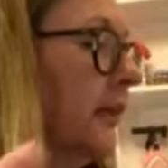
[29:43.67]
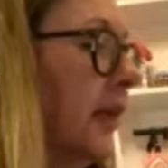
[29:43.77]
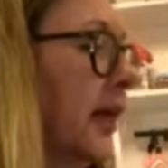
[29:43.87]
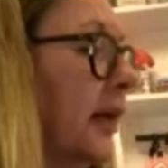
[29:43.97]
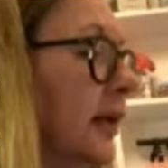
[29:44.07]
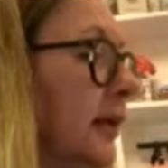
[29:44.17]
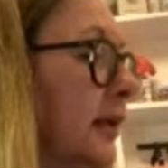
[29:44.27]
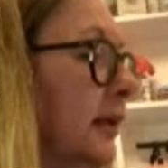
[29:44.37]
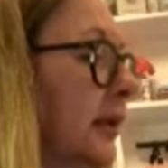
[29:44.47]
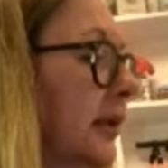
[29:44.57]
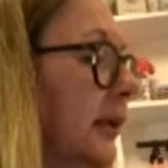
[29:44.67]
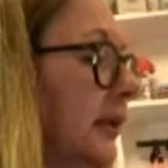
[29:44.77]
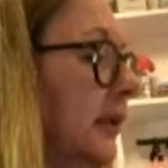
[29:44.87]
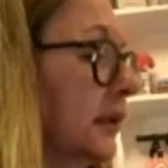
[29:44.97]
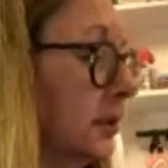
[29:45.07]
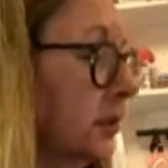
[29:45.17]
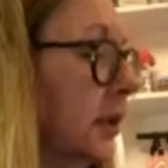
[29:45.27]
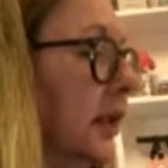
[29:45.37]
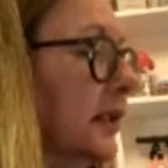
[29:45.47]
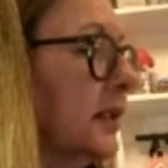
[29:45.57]
that. Don't
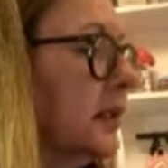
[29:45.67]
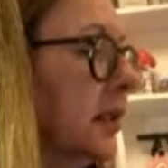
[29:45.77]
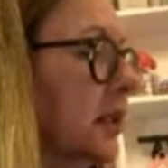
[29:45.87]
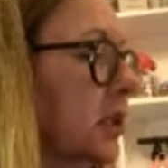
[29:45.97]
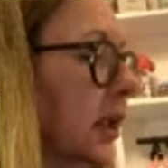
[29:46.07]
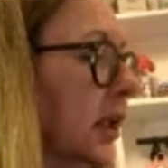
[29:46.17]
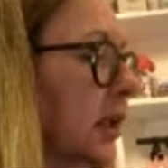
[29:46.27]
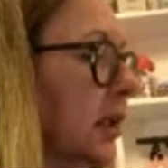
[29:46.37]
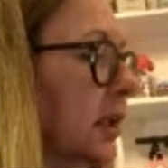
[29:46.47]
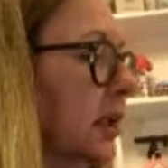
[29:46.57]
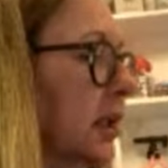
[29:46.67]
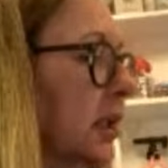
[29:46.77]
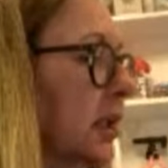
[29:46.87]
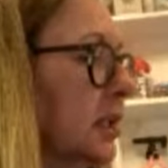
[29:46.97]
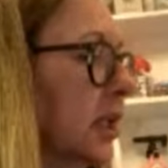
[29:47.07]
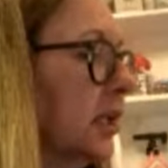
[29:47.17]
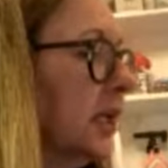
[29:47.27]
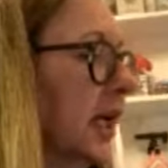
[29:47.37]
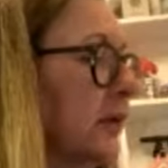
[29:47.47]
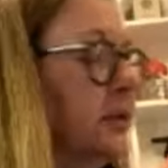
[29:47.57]
cut the stitching. Turn
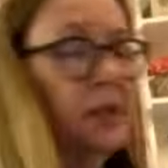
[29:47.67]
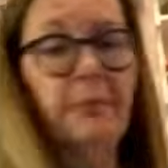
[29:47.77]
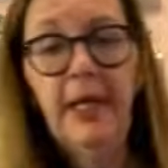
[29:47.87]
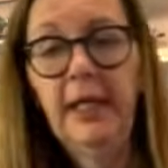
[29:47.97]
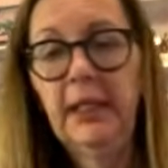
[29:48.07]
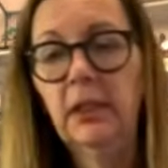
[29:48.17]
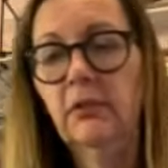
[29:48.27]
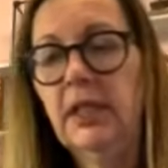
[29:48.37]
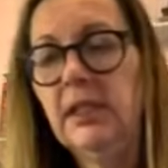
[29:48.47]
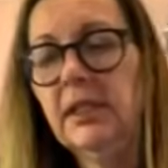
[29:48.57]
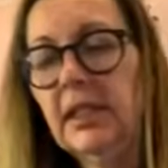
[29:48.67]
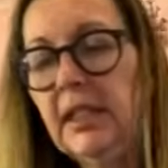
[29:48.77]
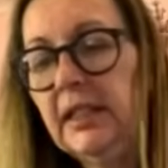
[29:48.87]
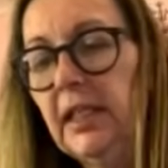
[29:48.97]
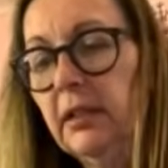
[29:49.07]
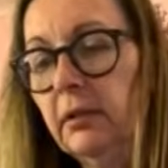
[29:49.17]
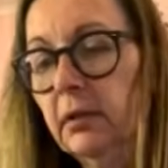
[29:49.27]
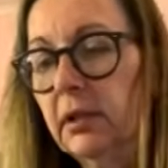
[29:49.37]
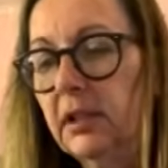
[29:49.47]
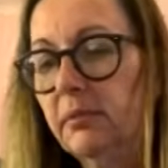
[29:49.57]
the outer bag right side out.
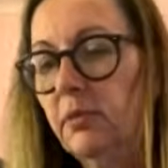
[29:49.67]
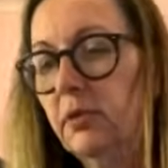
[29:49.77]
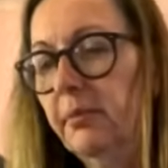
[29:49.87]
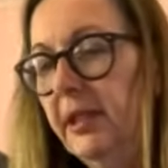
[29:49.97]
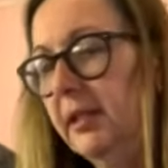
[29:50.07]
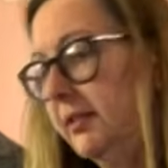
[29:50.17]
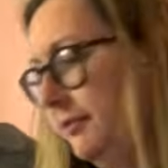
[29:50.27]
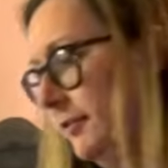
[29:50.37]
There's more bits of...